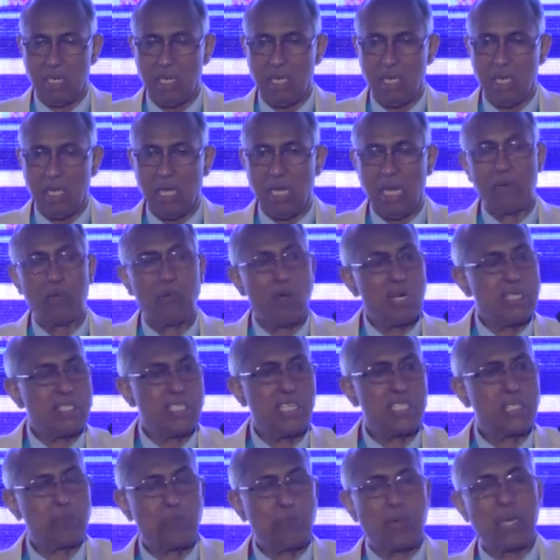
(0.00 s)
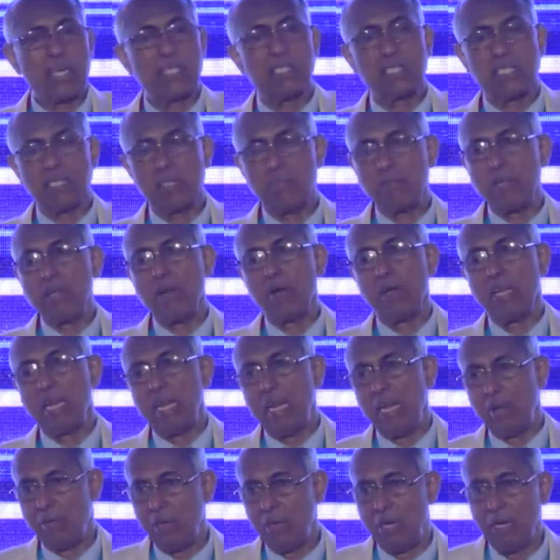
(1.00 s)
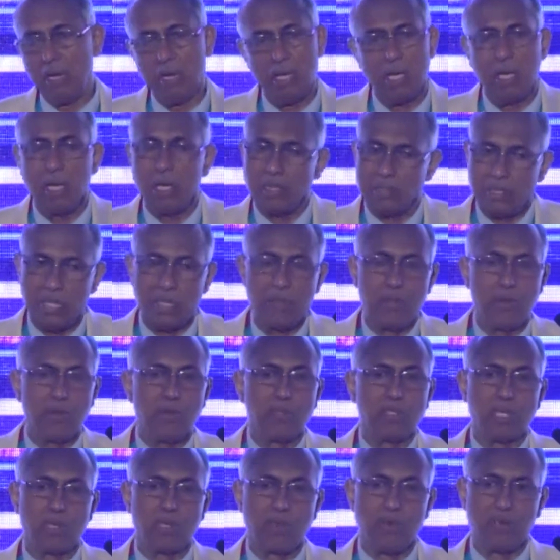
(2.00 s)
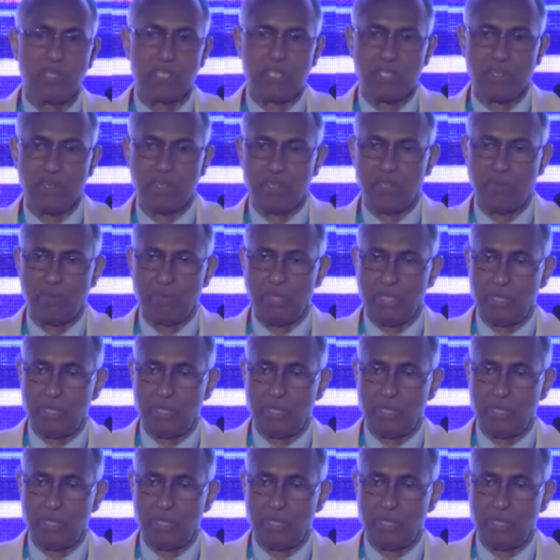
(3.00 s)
And once it spreads beyond a level, then you know the consequence of it.